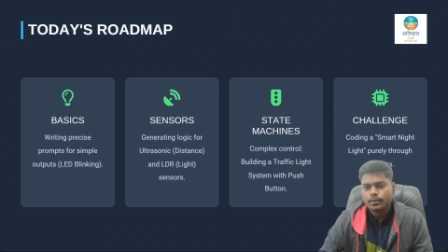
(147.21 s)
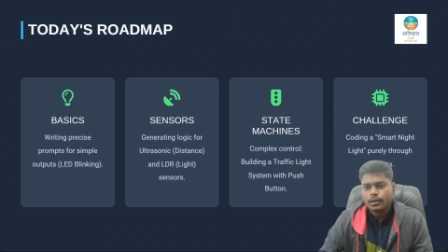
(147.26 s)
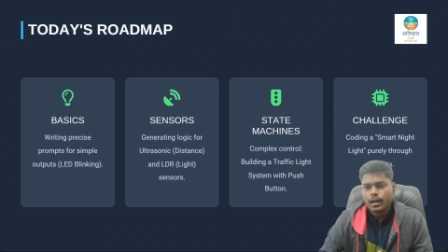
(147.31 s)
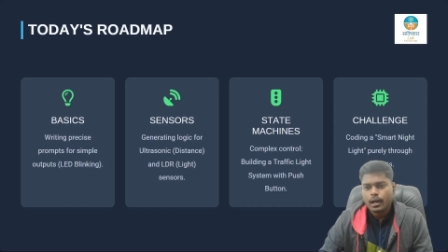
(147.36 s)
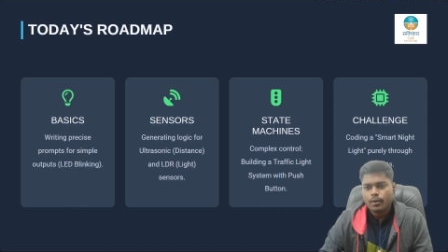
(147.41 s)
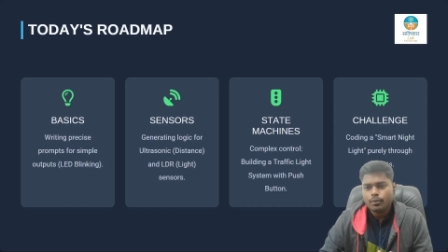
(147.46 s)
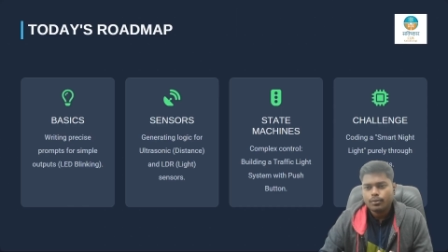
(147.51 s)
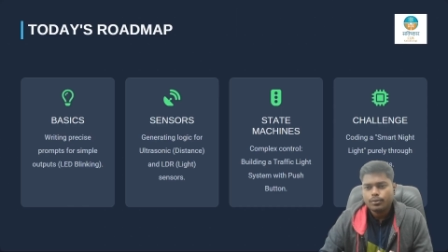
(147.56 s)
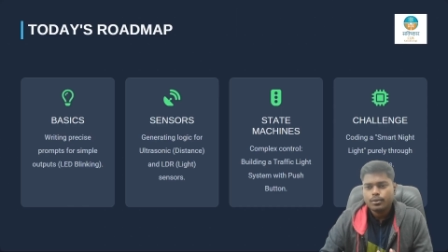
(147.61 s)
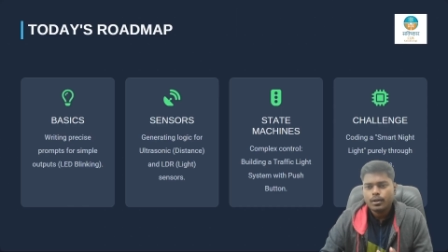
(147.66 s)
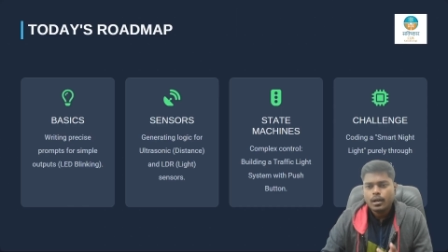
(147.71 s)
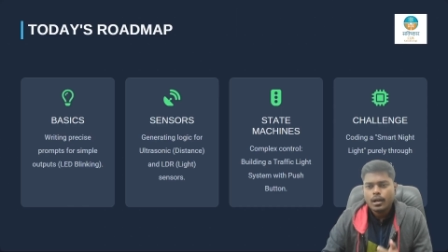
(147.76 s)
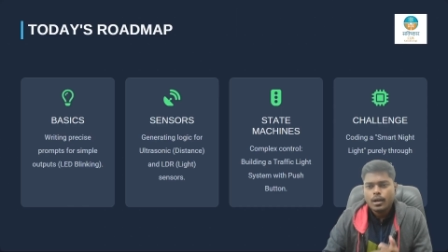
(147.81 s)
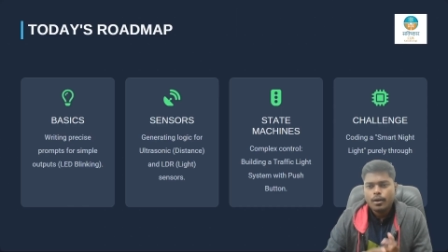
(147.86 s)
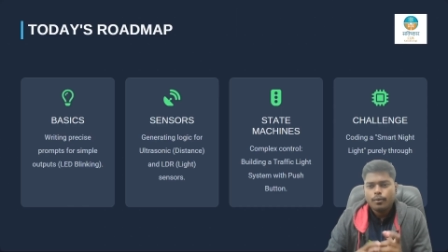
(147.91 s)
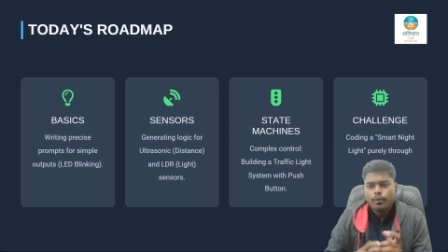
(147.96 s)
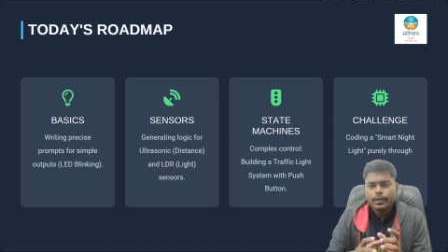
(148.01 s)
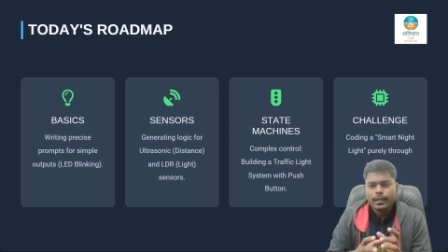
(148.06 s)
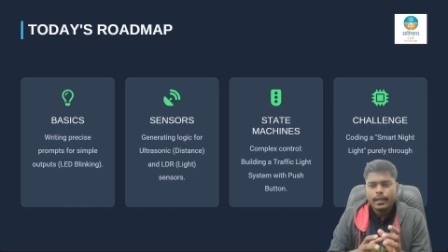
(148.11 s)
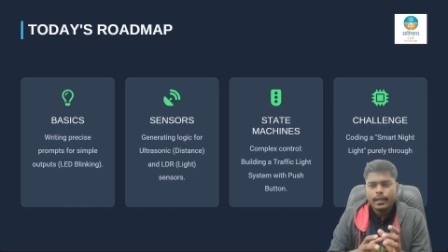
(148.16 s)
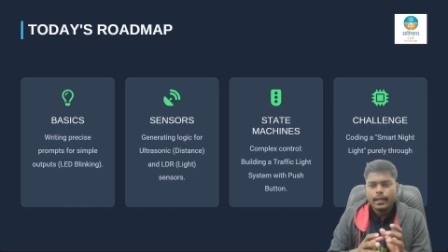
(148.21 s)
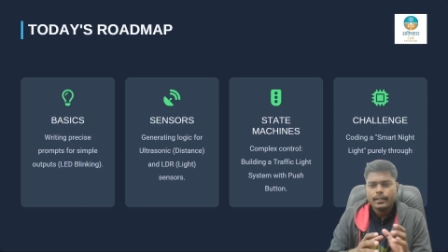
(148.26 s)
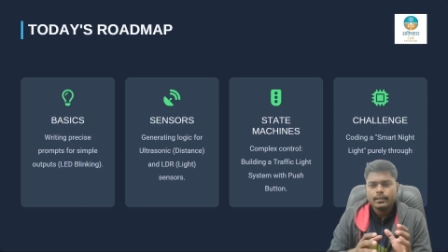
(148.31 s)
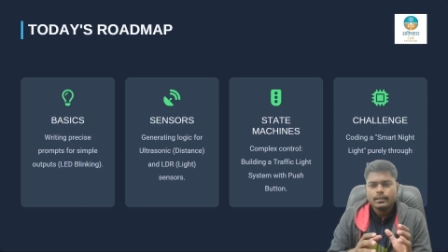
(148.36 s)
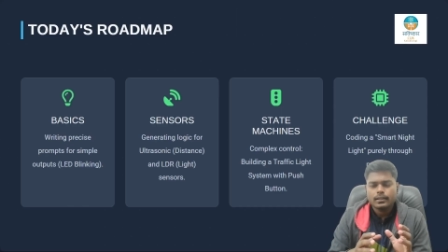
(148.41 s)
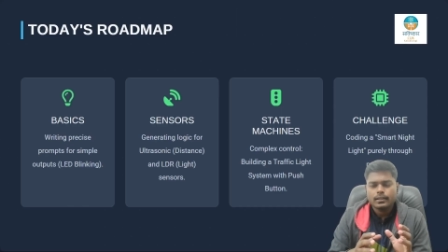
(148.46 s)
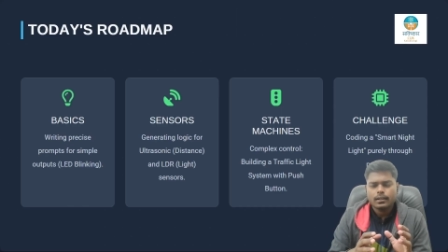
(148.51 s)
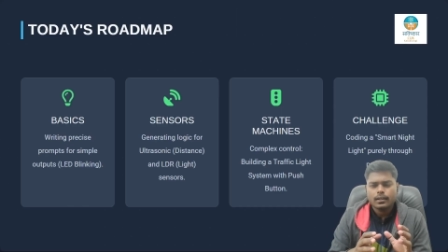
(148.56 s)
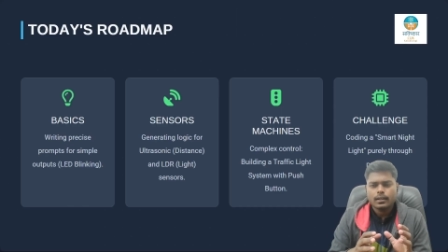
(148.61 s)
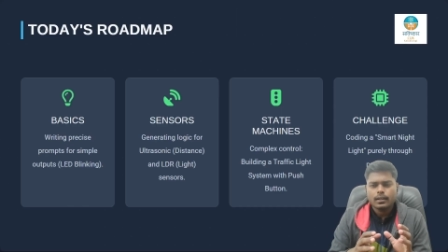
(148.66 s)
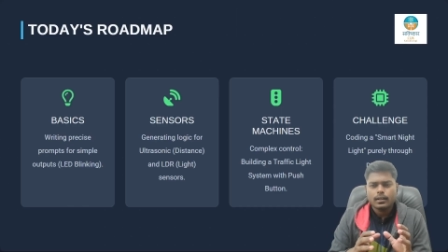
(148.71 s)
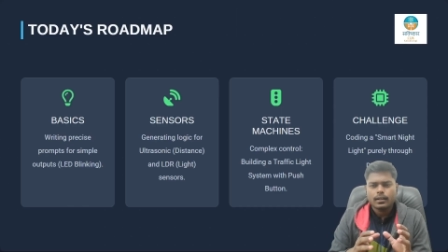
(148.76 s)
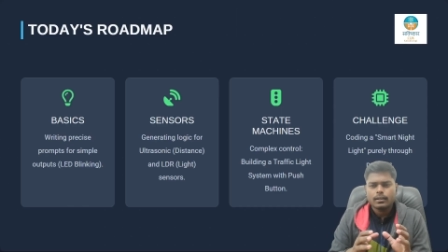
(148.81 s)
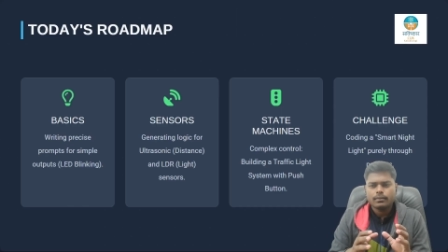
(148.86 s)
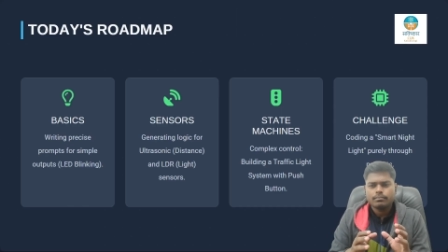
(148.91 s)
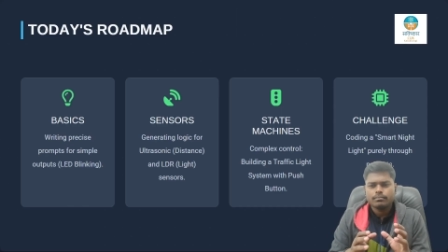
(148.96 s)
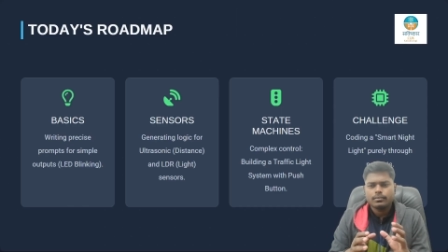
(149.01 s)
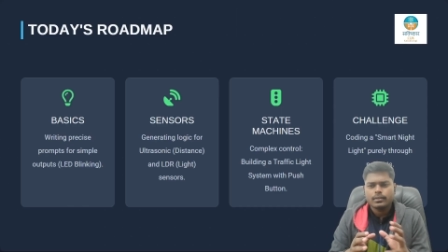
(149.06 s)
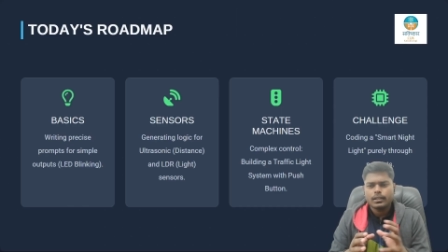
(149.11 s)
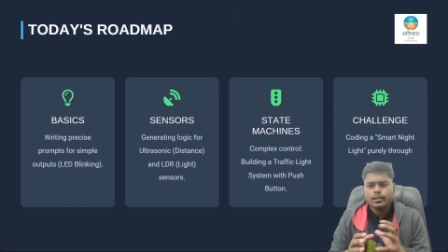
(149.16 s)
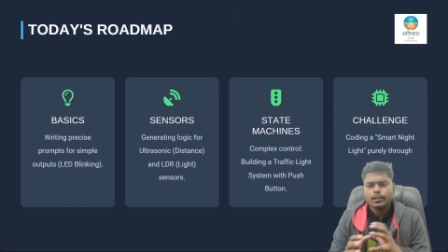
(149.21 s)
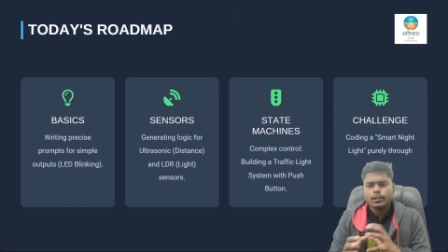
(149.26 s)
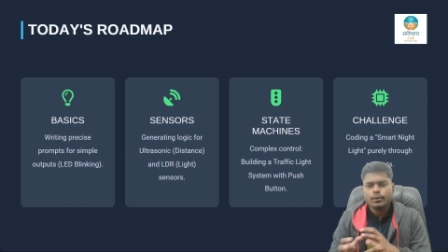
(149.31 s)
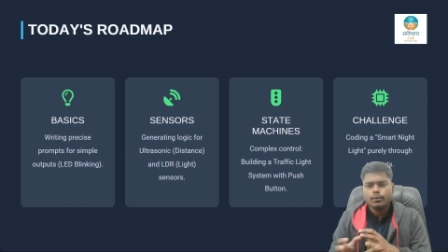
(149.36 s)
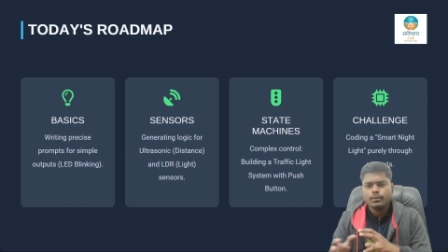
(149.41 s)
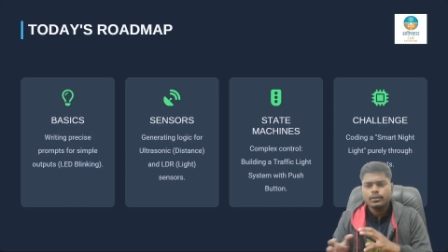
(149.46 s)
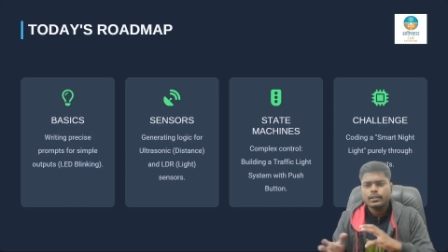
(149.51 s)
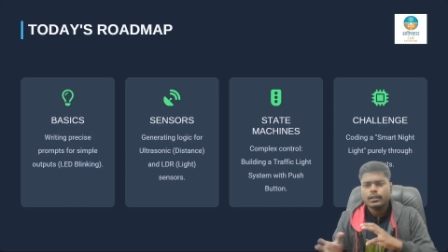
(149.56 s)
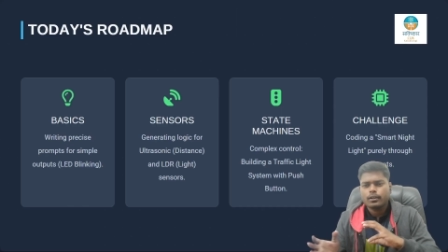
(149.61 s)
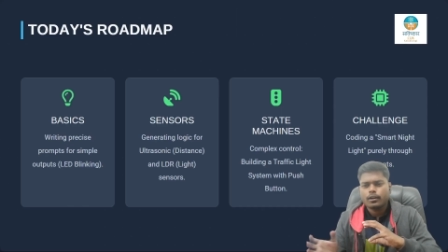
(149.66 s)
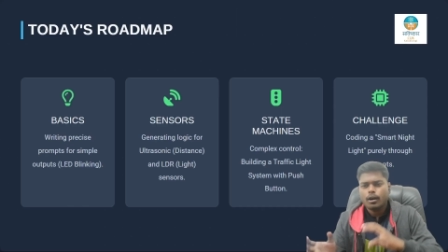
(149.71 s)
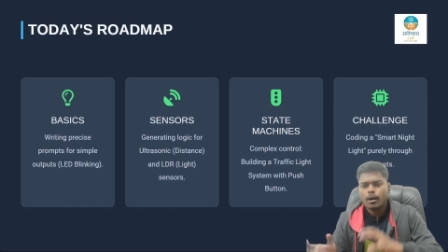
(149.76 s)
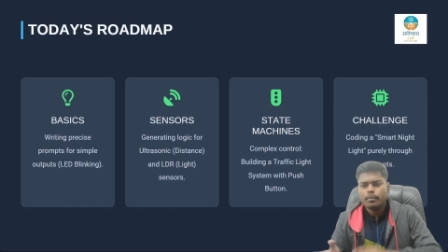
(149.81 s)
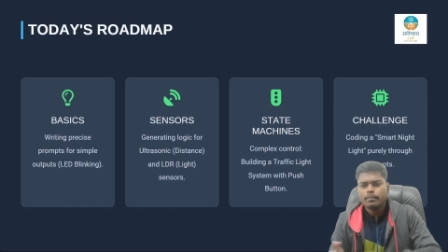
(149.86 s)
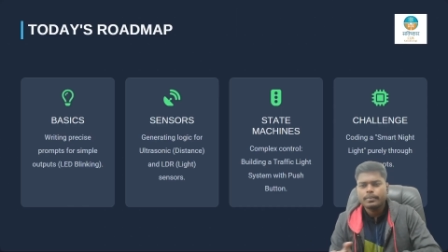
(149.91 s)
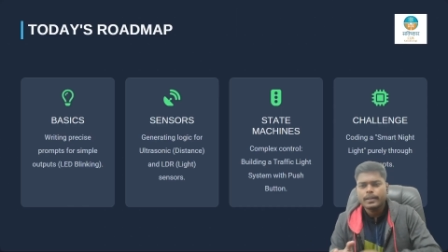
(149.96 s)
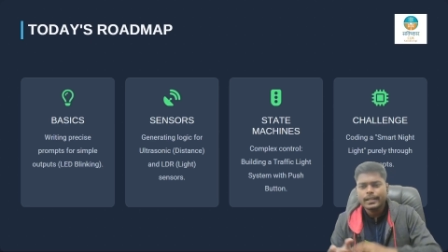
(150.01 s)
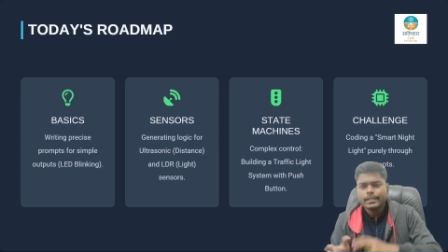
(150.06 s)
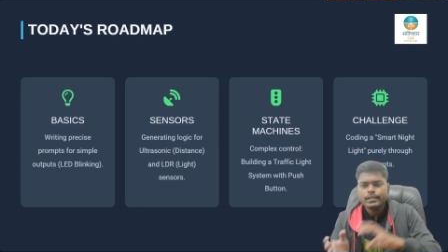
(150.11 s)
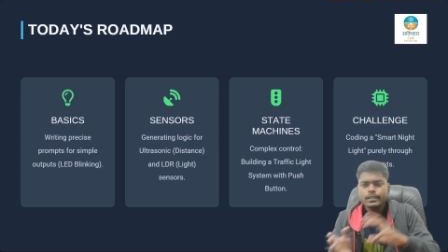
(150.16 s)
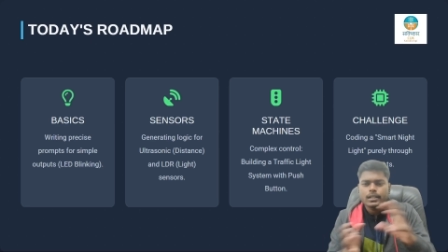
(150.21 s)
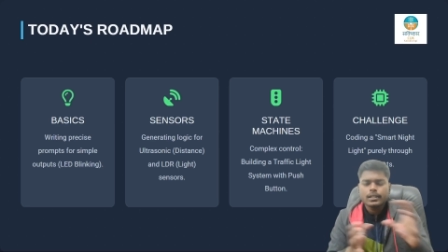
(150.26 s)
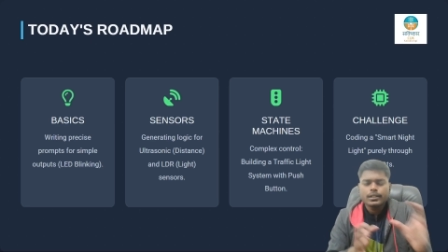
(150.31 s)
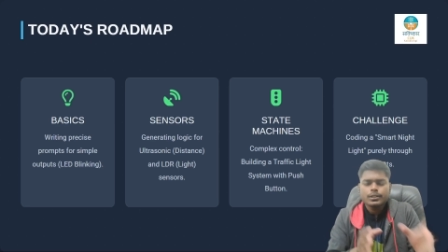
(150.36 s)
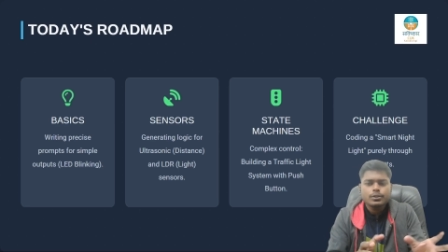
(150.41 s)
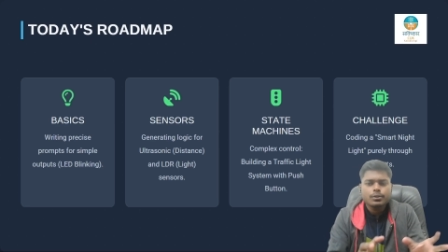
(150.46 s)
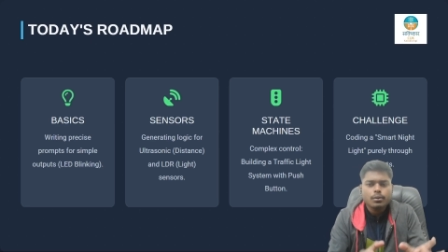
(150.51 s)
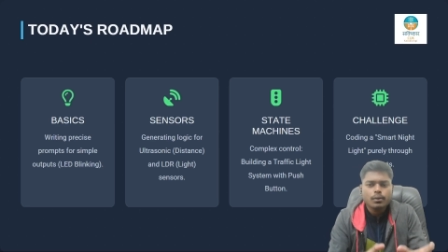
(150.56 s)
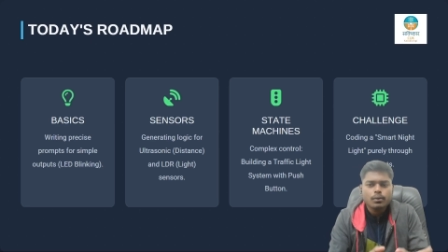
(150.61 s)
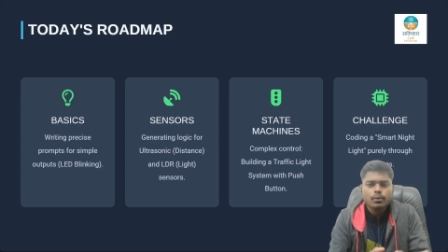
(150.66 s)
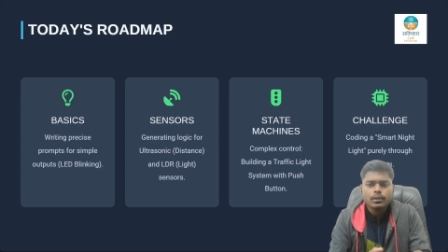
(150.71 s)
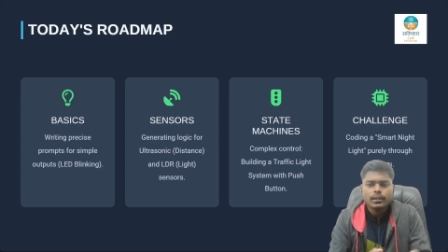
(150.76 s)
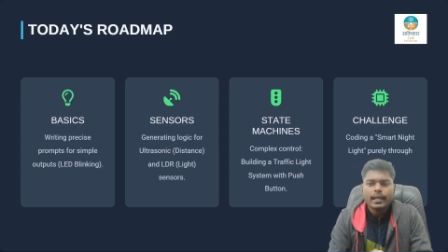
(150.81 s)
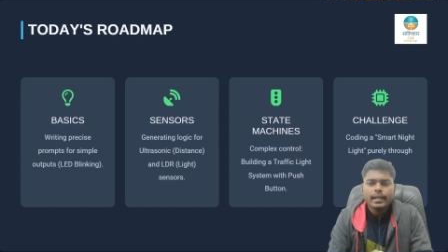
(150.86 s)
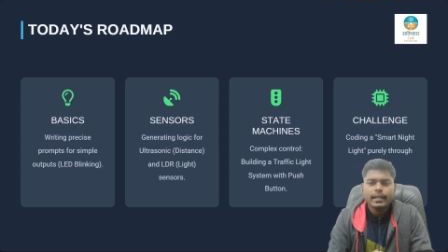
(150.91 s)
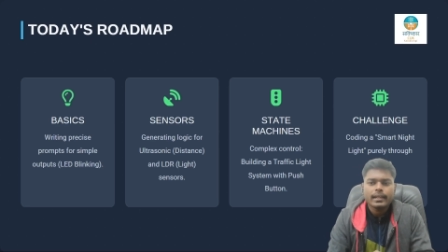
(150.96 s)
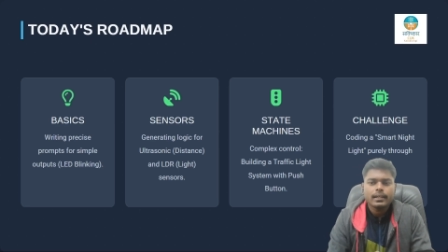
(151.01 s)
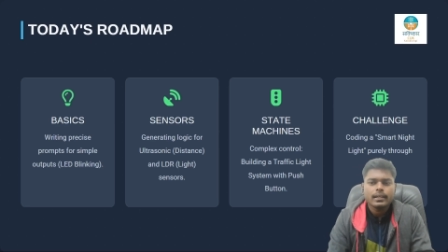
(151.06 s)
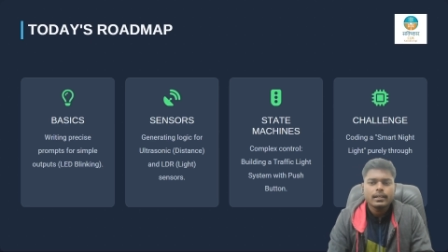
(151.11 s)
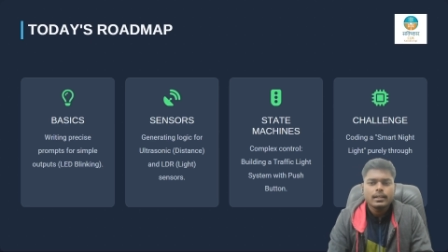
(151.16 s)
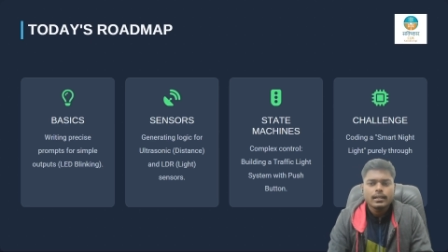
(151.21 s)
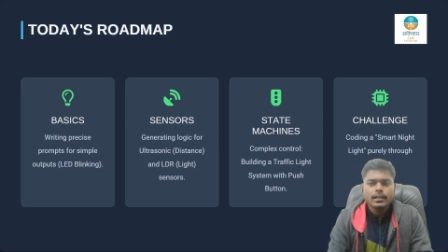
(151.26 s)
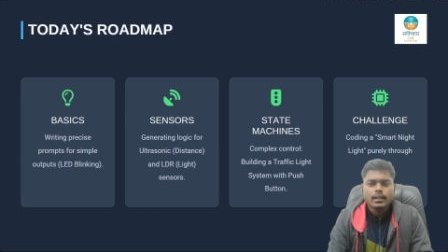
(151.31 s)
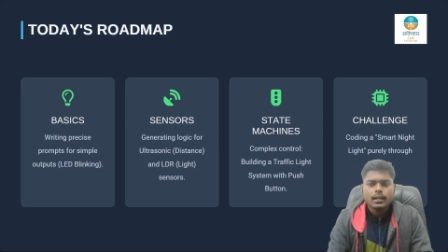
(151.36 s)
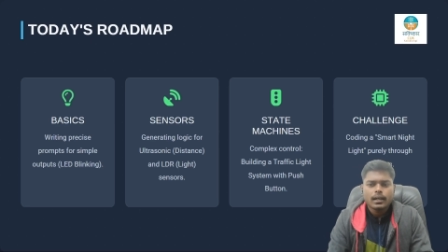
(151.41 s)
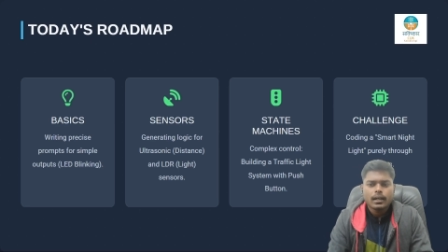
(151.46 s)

So how we can include the complex control like